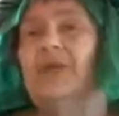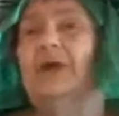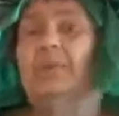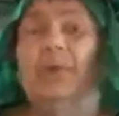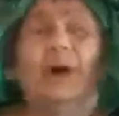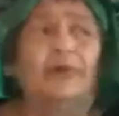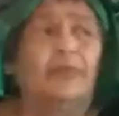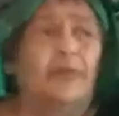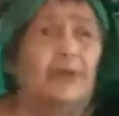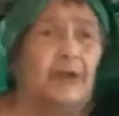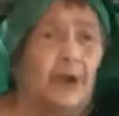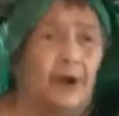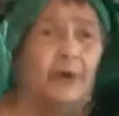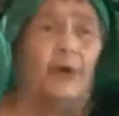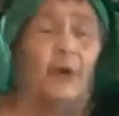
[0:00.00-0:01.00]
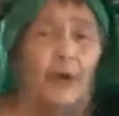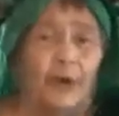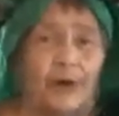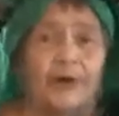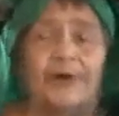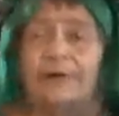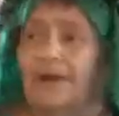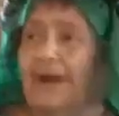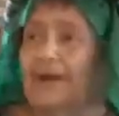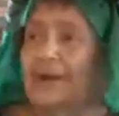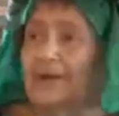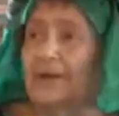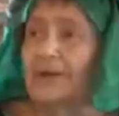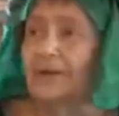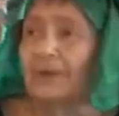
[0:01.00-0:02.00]
Dark Horde.
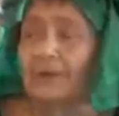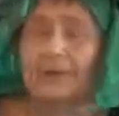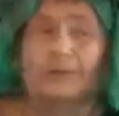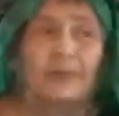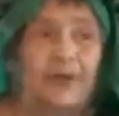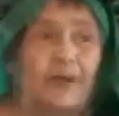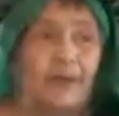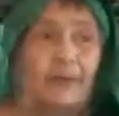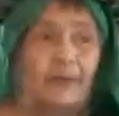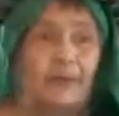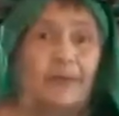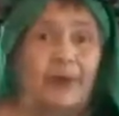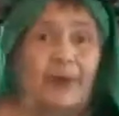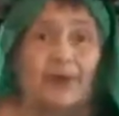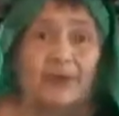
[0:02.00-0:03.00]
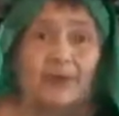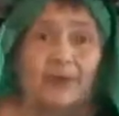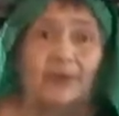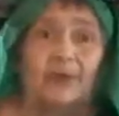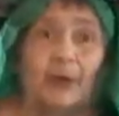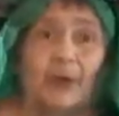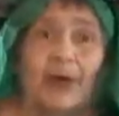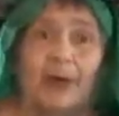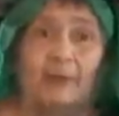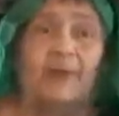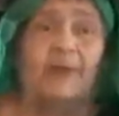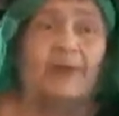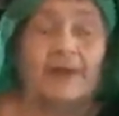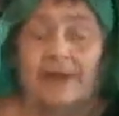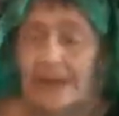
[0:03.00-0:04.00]
Many of you know I'm
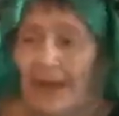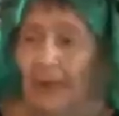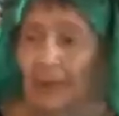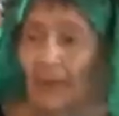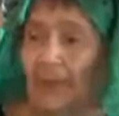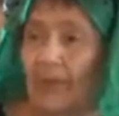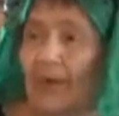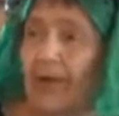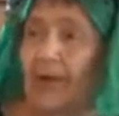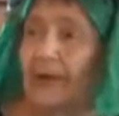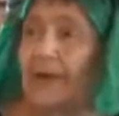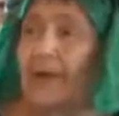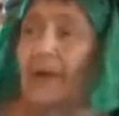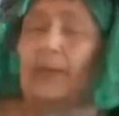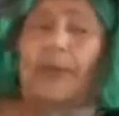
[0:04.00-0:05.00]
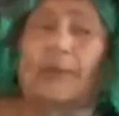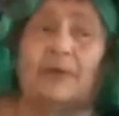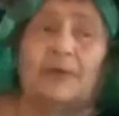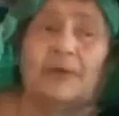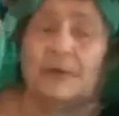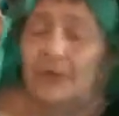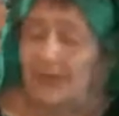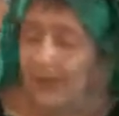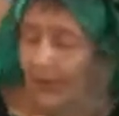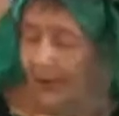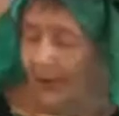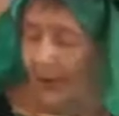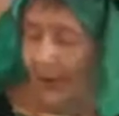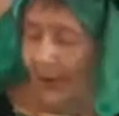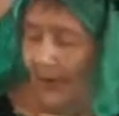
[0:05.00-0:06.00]
a member of the
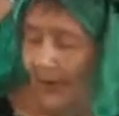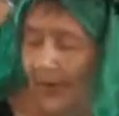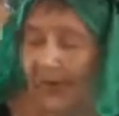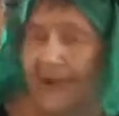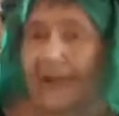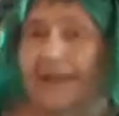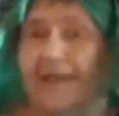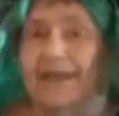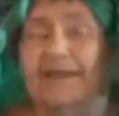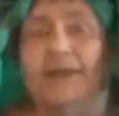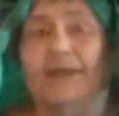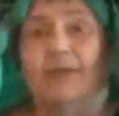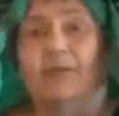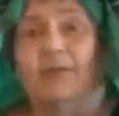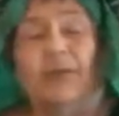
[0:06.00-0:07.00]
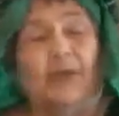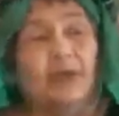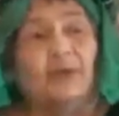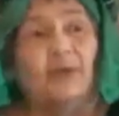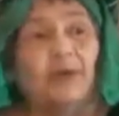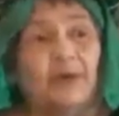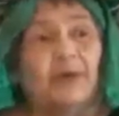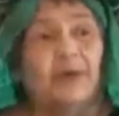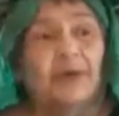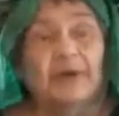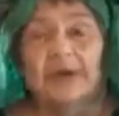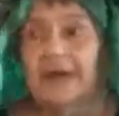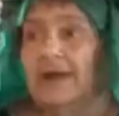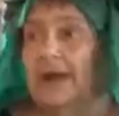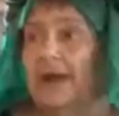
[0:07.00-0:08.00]
Dark Horde and have been for
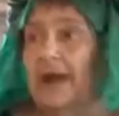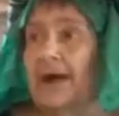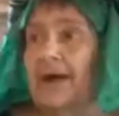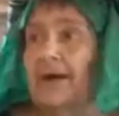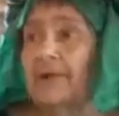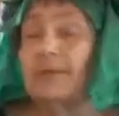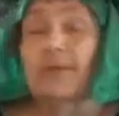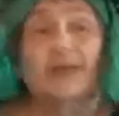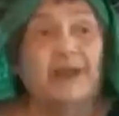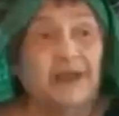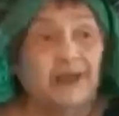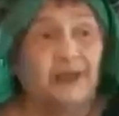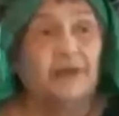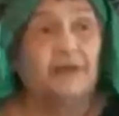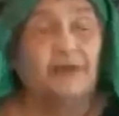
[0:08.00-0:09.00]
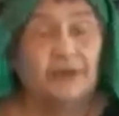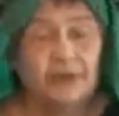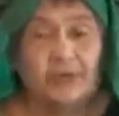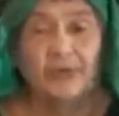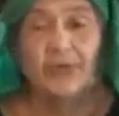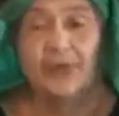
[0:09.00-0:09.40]
many years too.